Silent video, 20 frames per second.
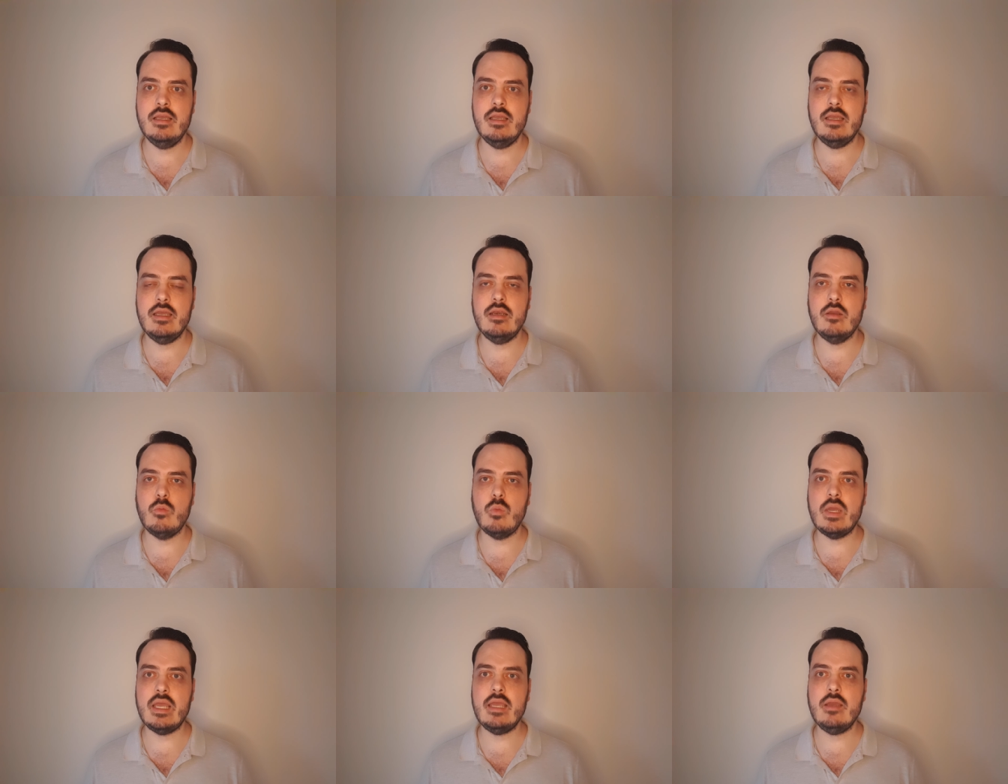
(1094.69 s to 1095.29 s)
in
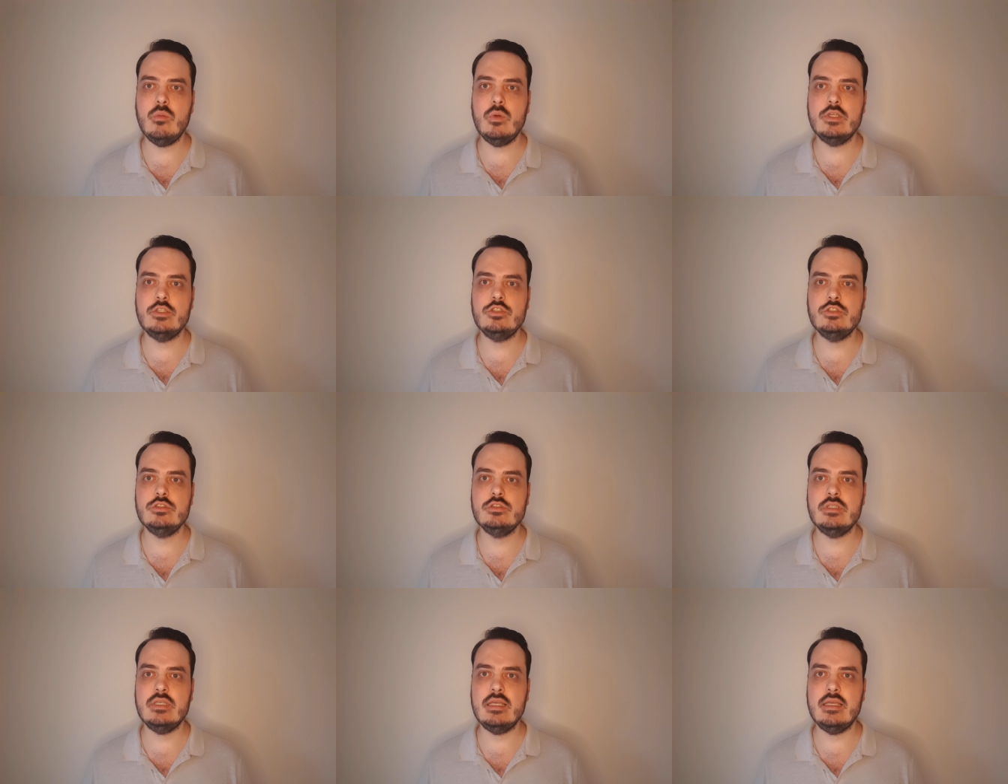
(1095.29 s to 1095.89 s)
a way
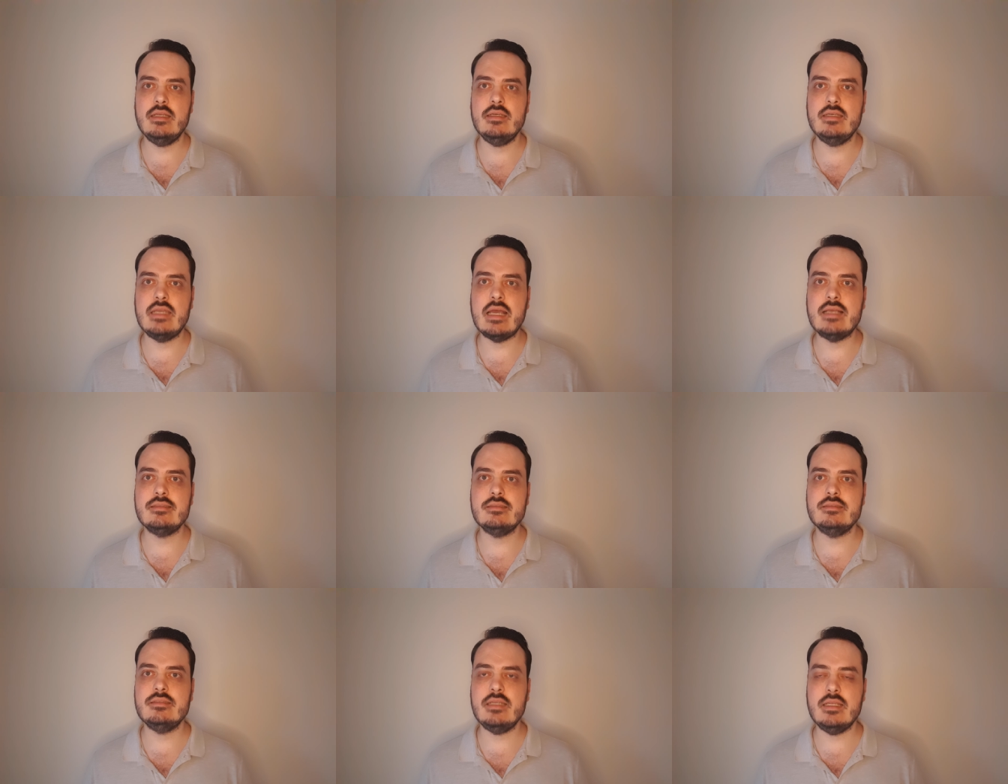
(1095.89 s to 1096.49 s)
which
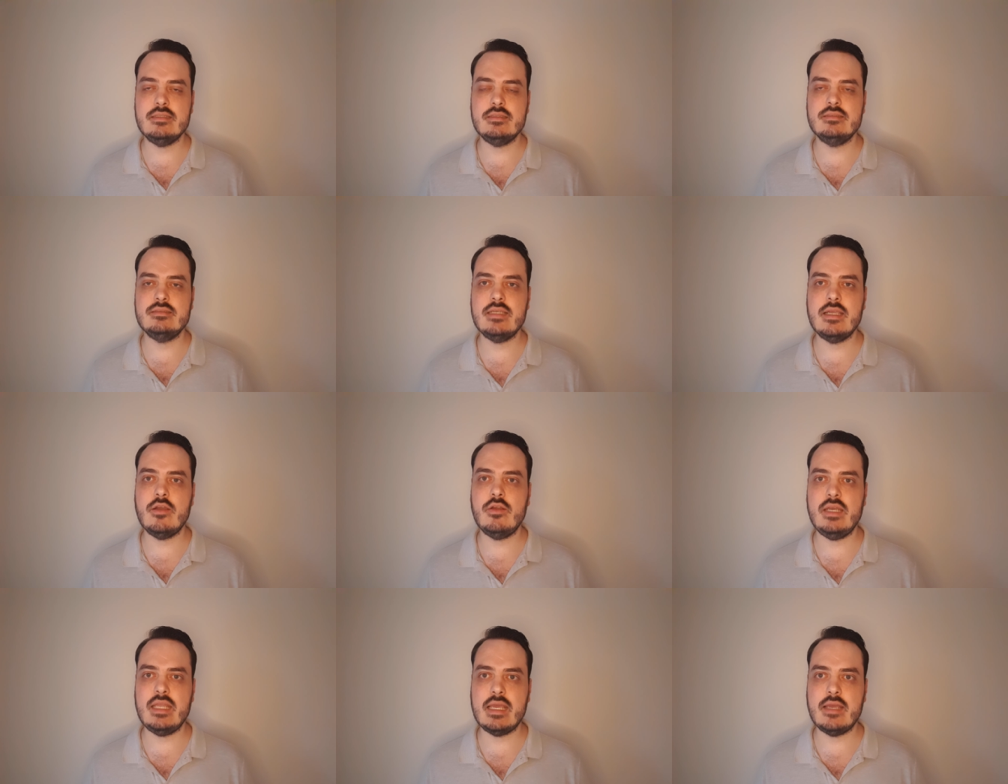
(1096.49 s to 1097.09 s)
doesn't
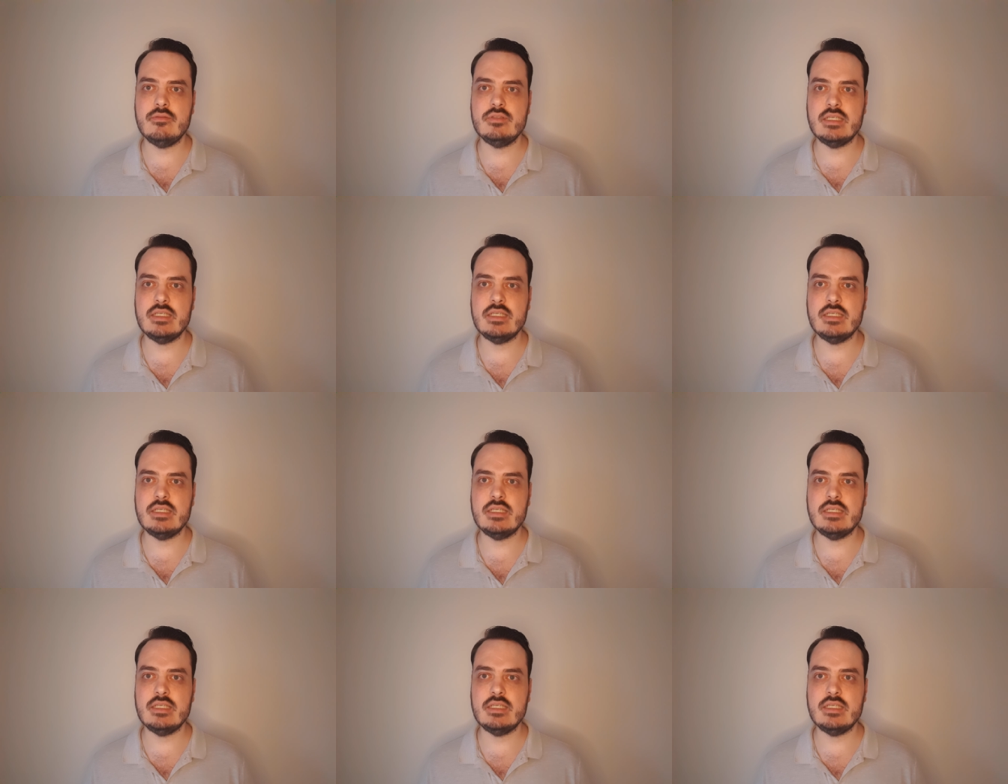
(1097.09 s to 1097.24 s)
necessarily have